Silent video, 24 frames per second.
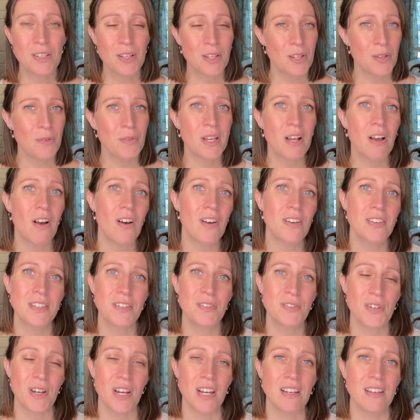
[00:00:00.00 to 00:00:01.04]
clothing hauls and
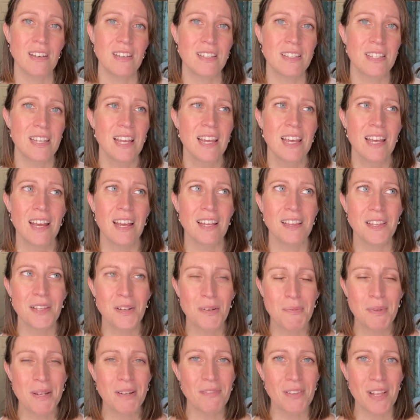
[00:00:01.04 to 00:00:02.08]
try-ons, a
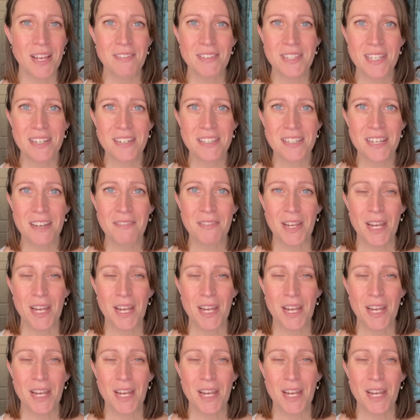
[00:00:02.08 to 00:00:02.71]
little bit of lifestyle stuff.